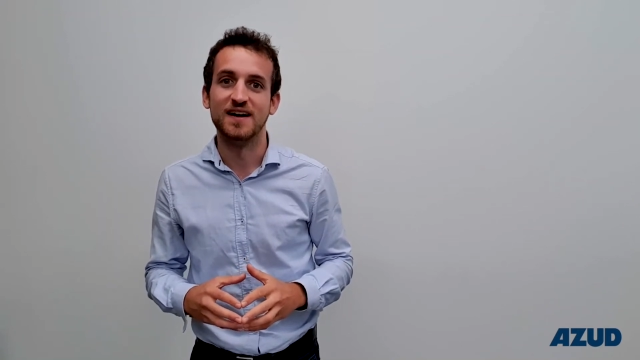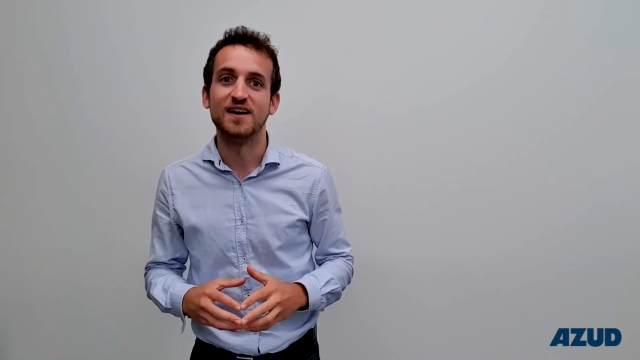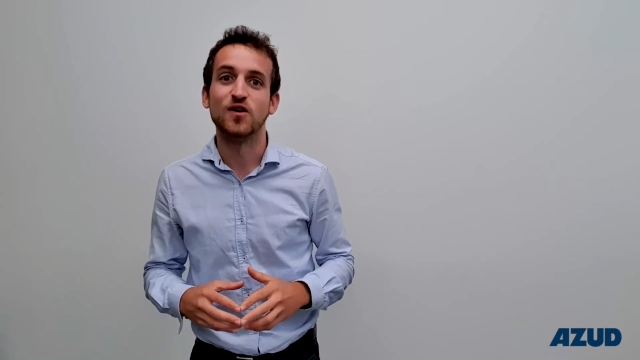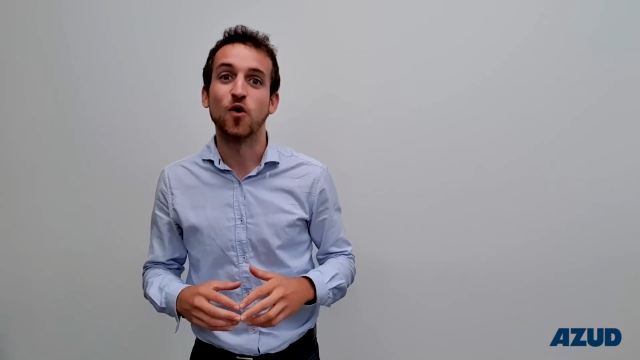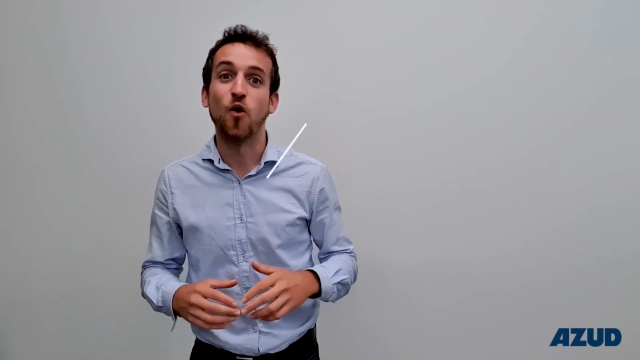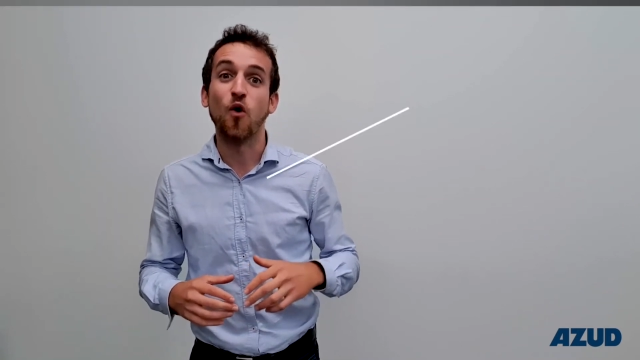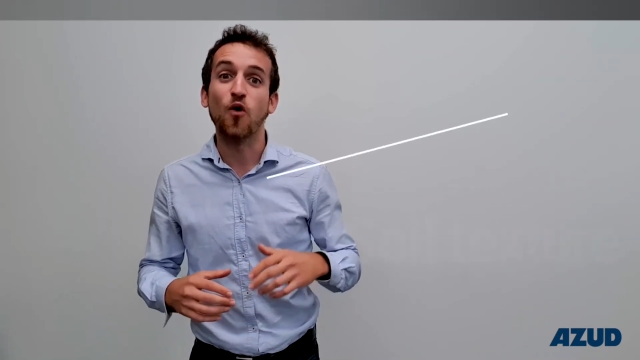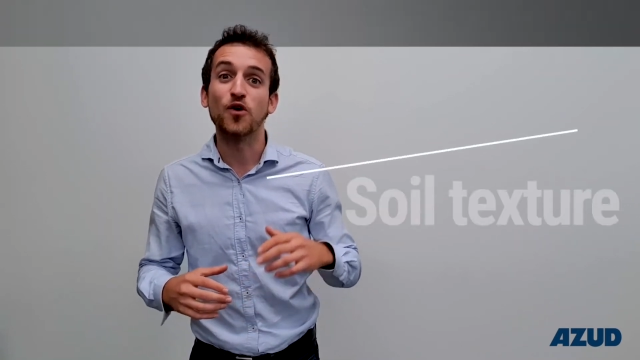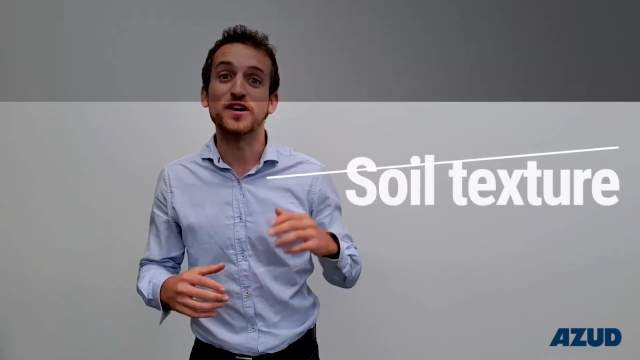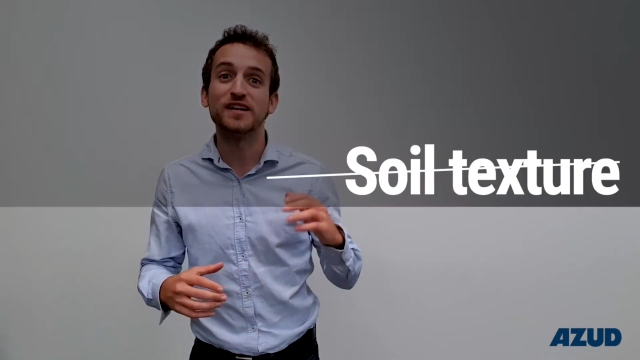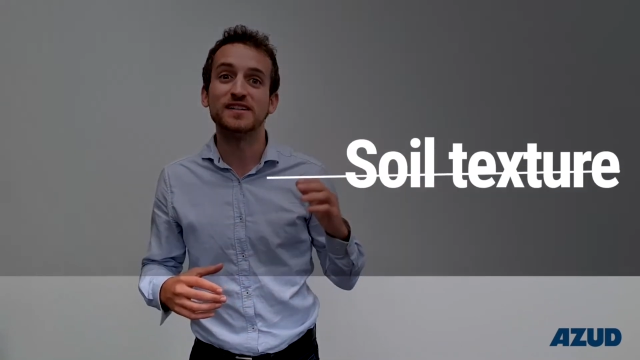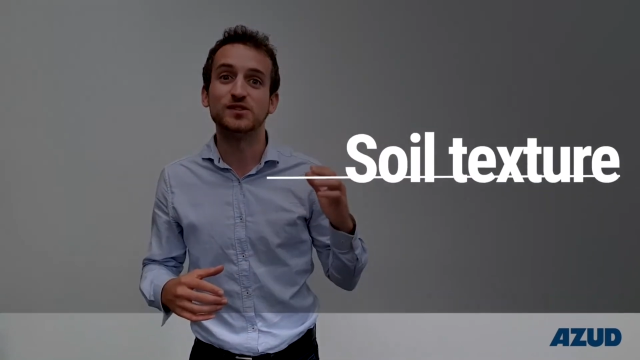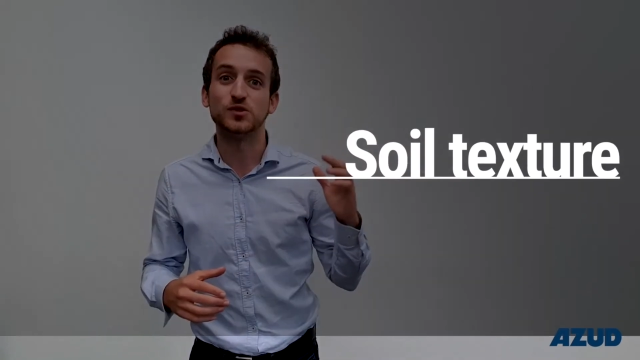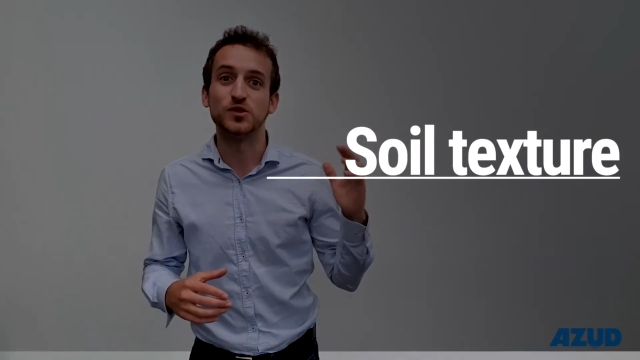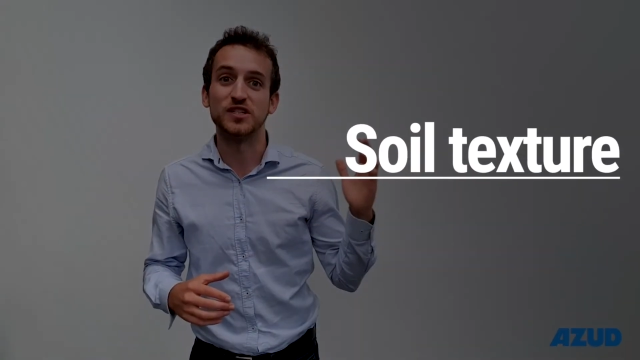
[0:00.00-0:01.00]

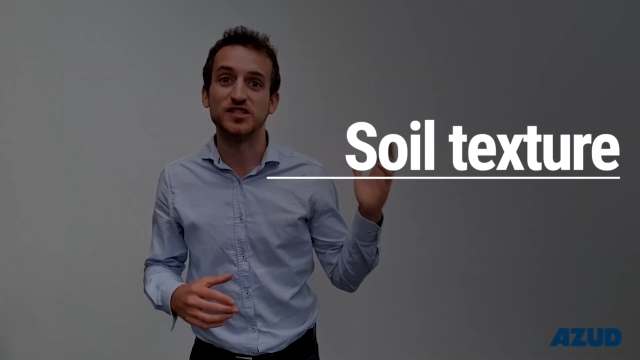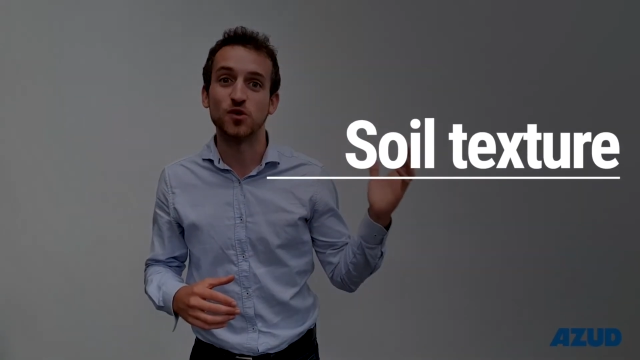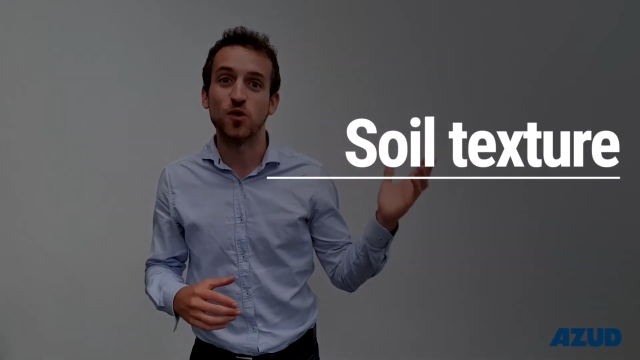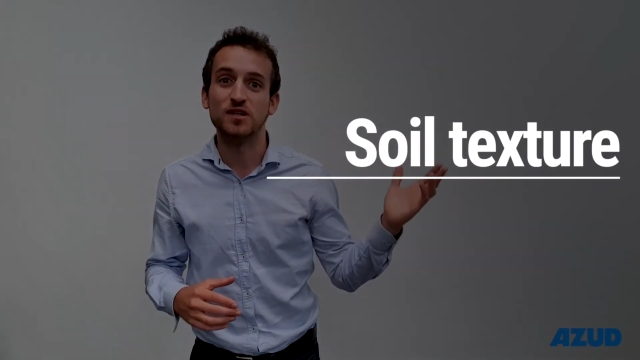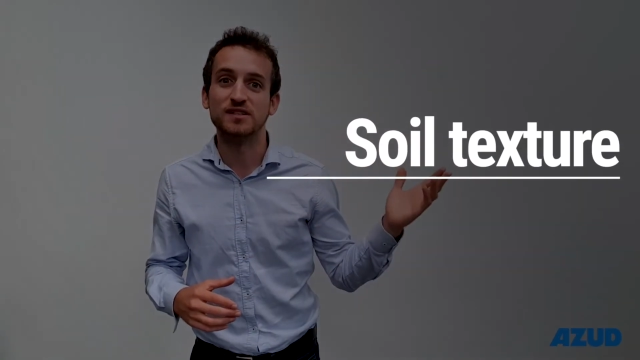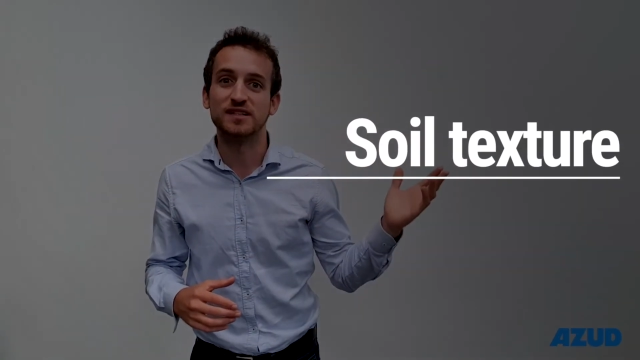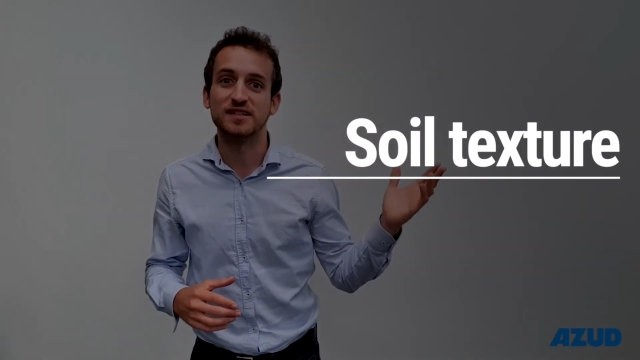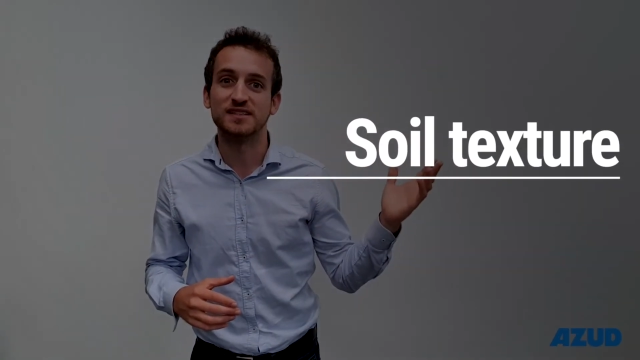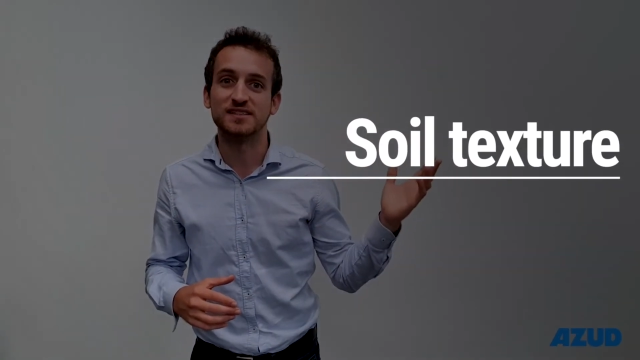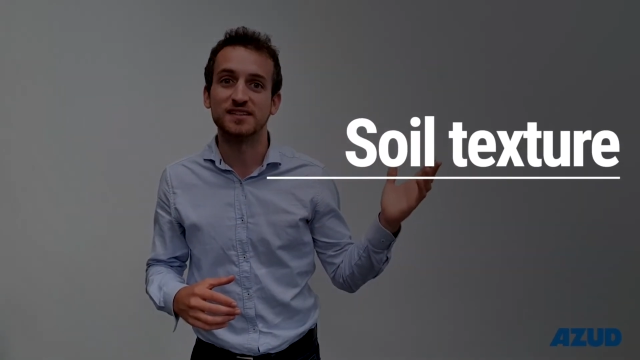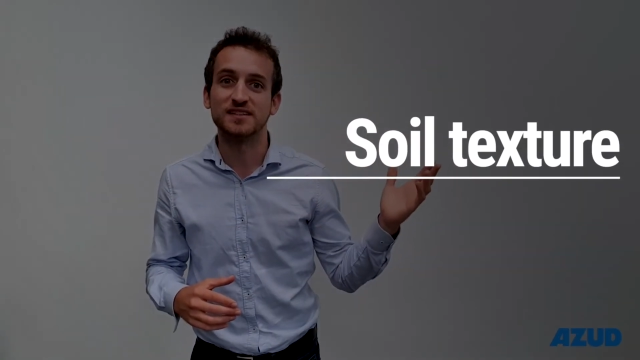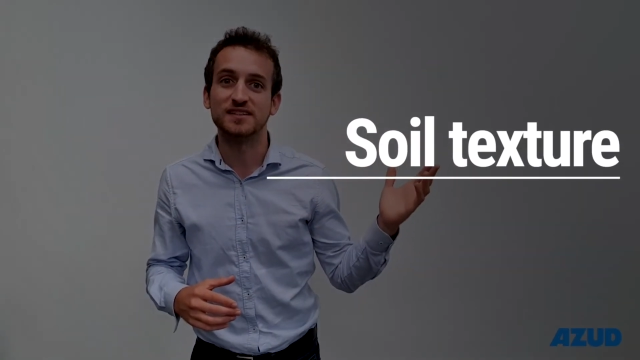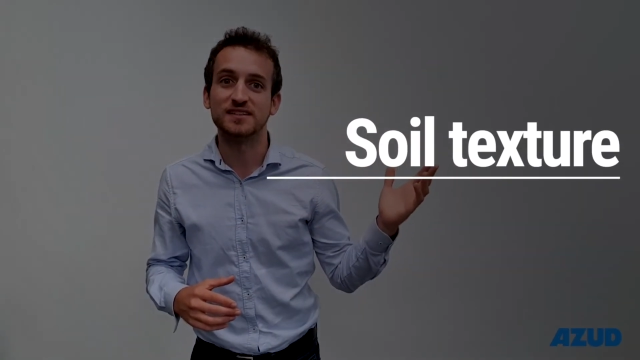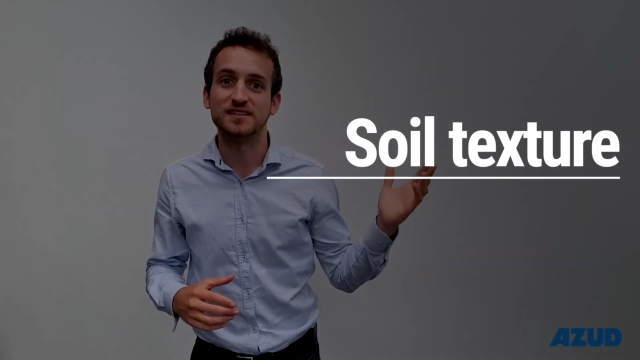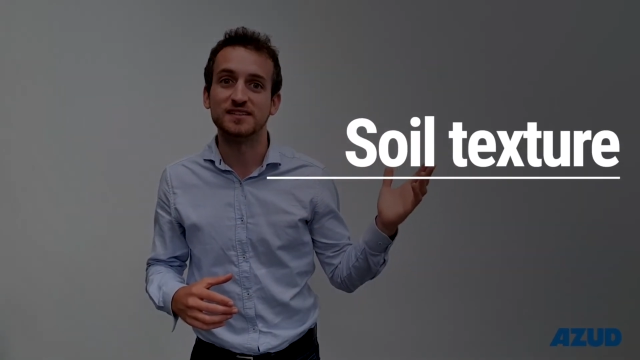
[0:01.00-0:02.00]
According to the soil
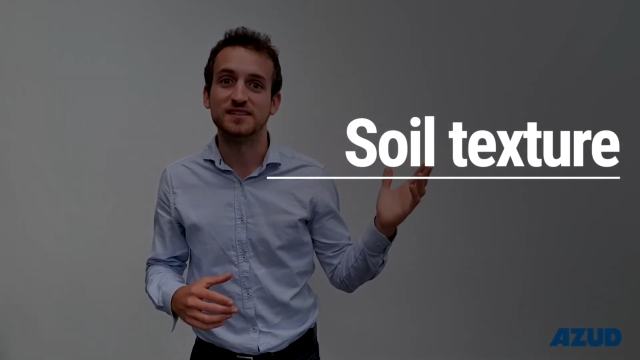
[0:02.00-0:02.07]
texture,